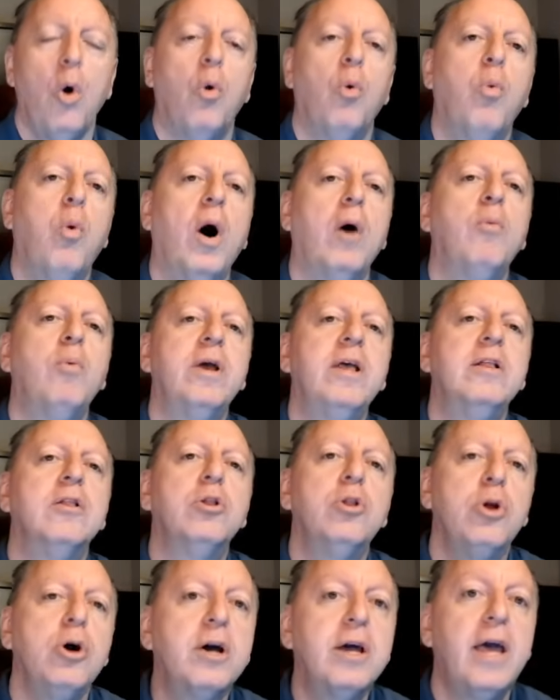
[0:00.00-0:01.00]
what we
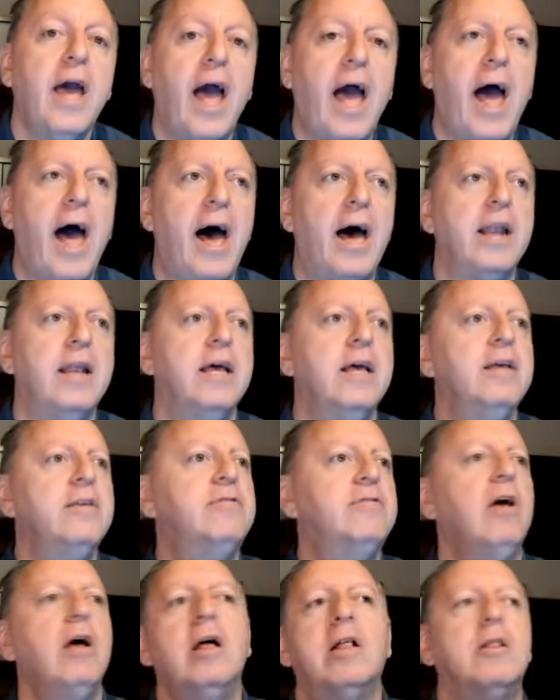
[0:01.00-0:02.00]
look at
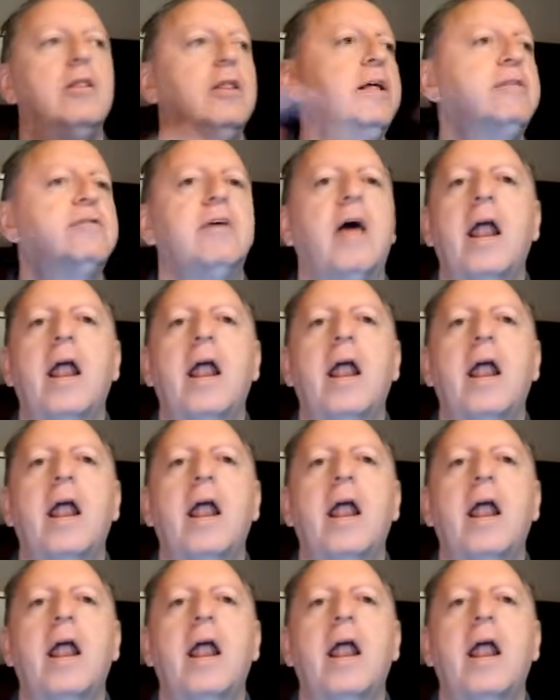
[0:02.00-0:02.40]
is let's,